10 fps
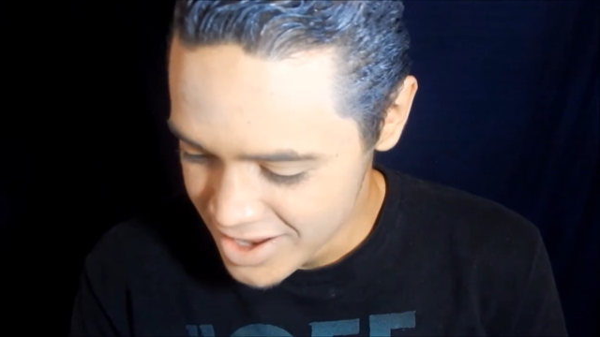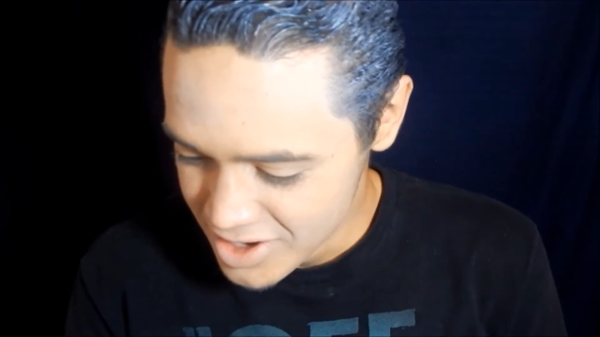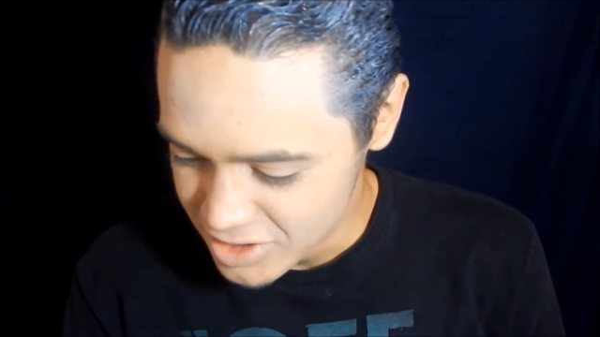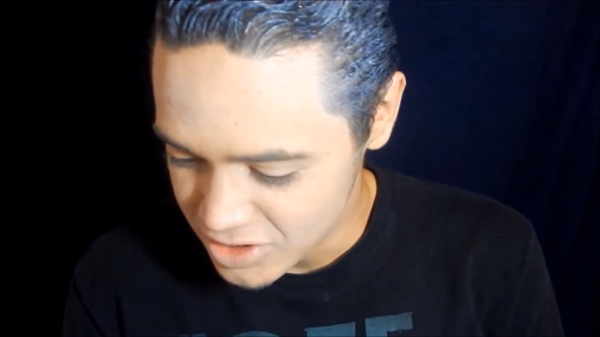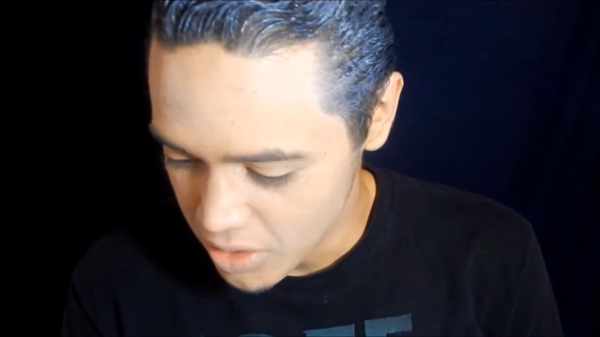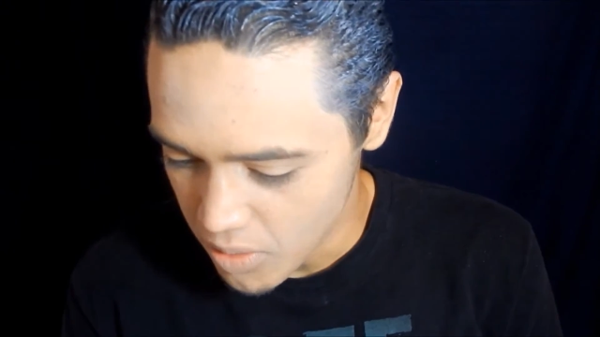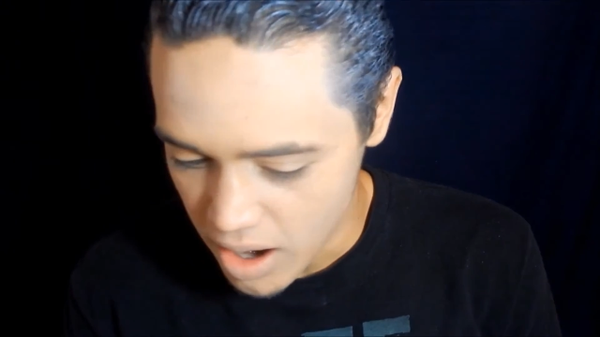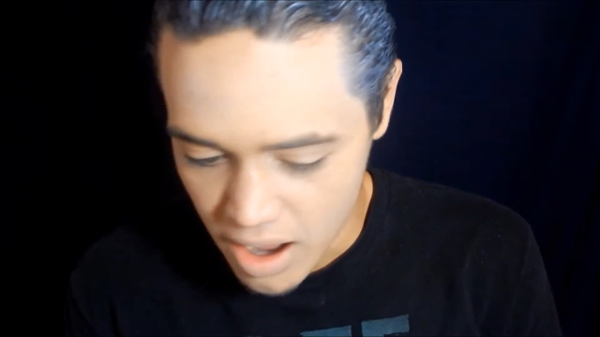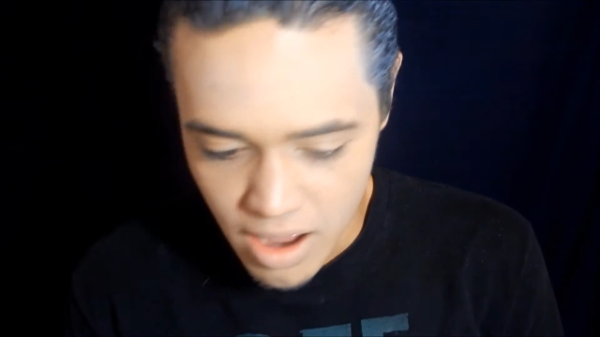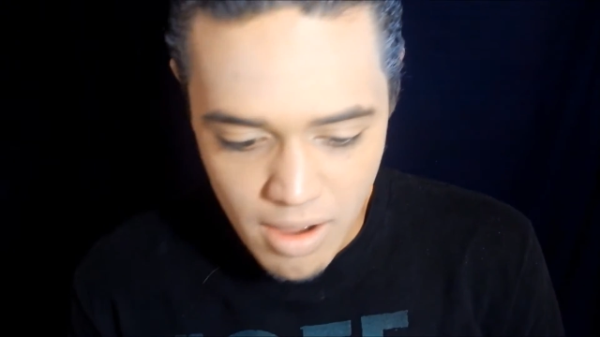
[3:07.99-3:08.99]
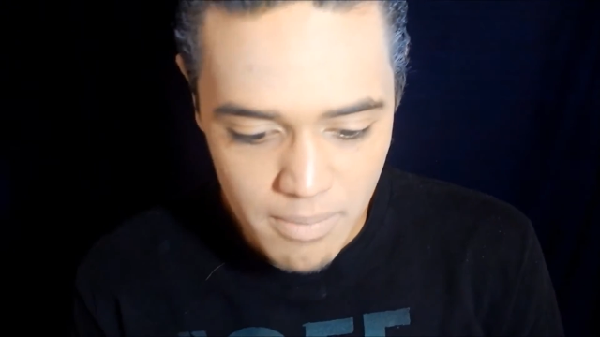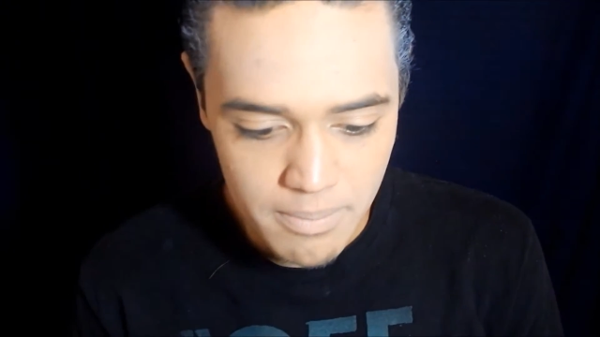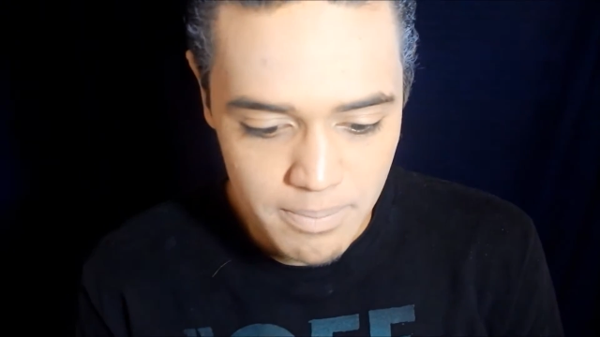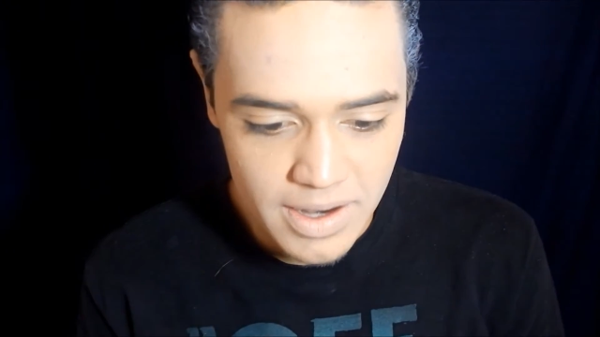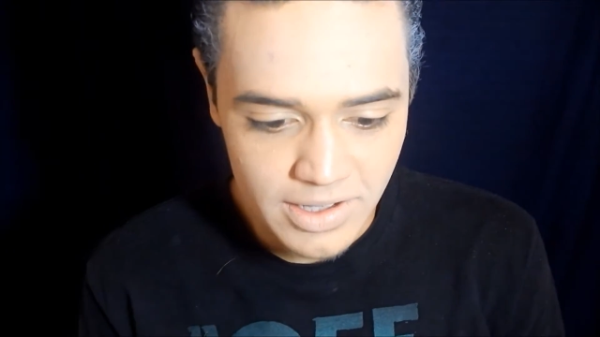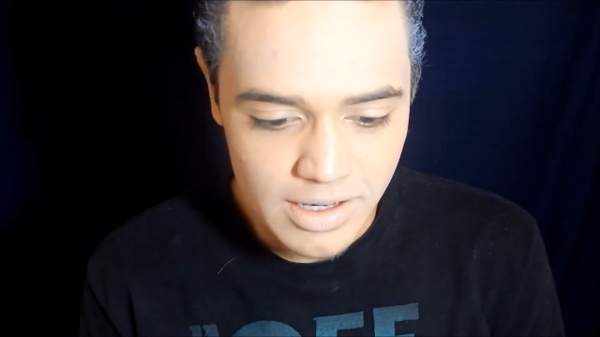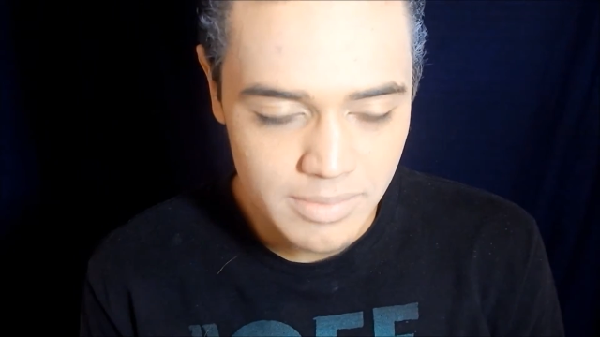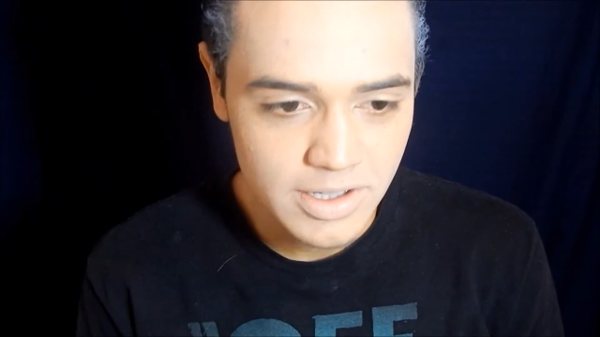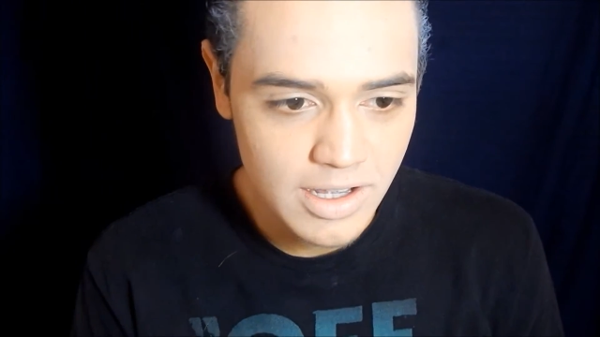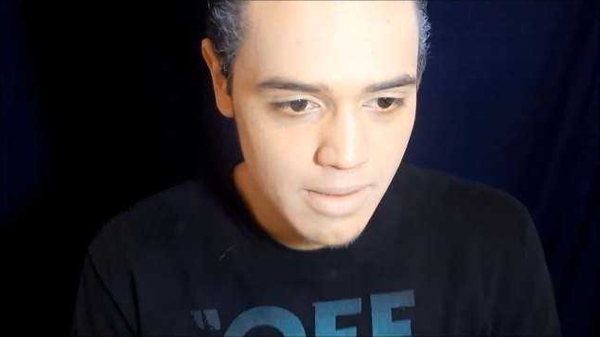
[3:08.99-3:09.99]
So um, basically I'm
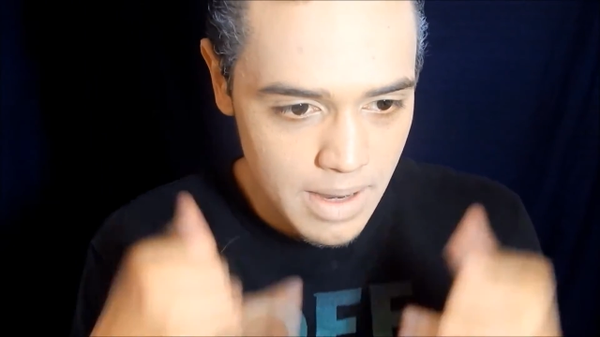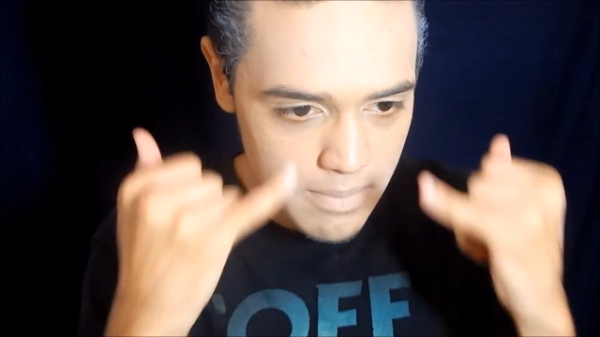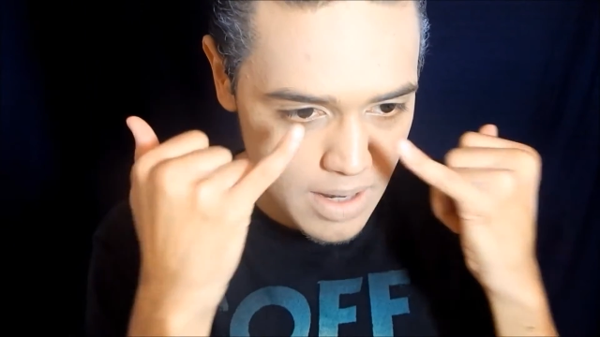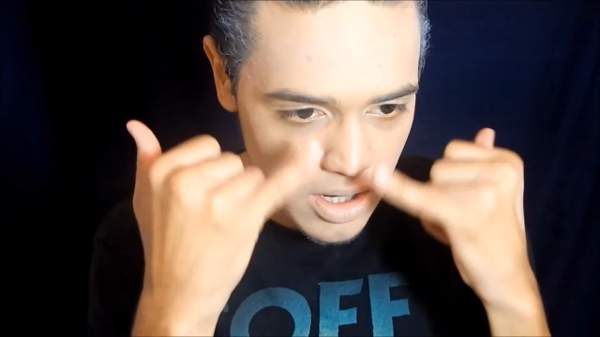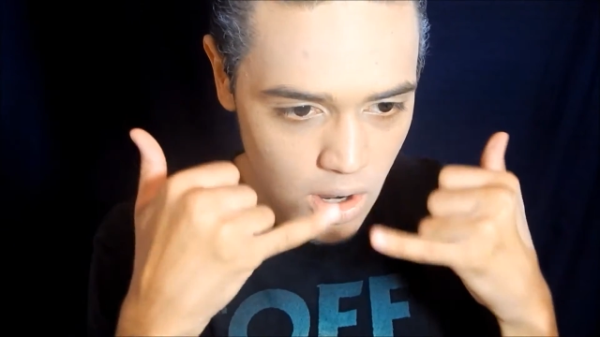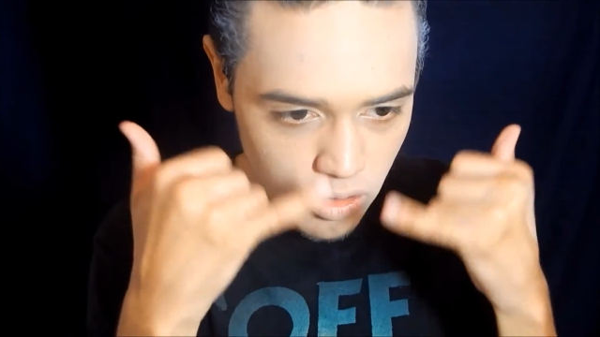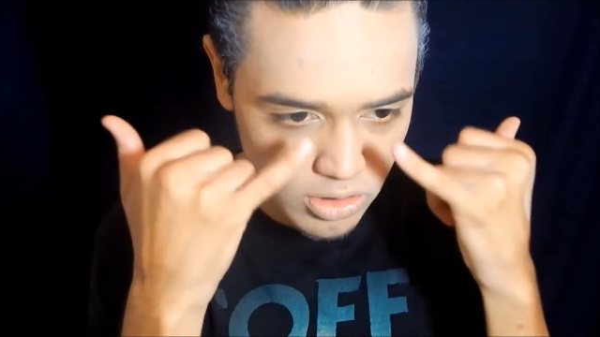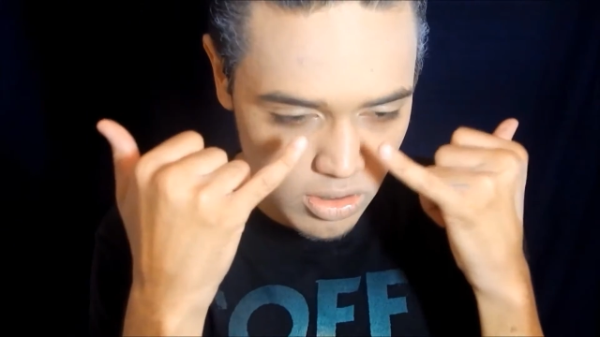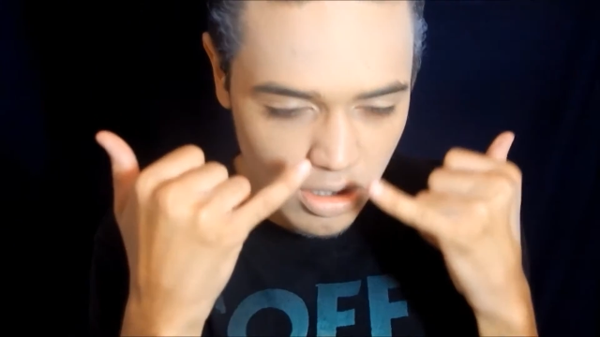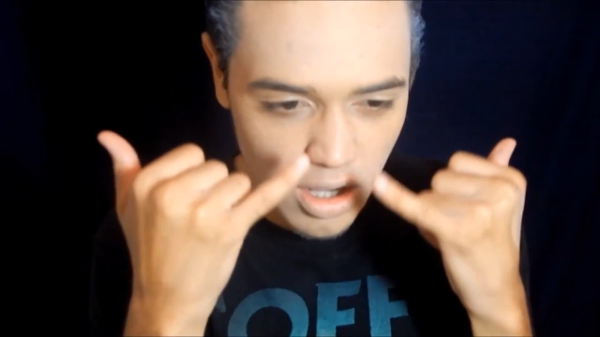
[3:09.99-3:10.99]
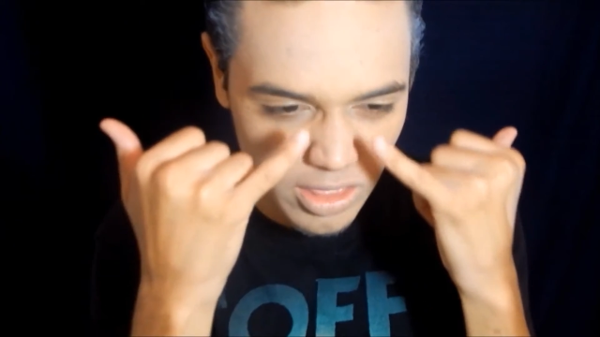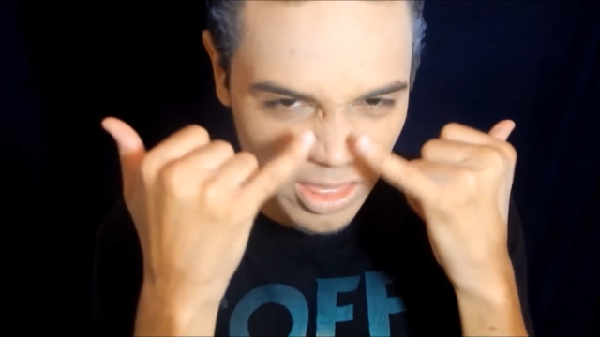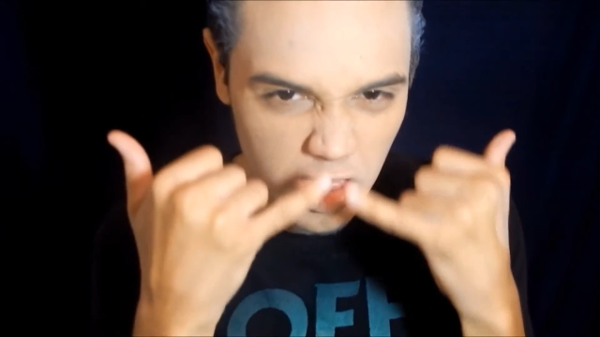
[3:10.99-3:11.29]
just gonna make my nose look a lot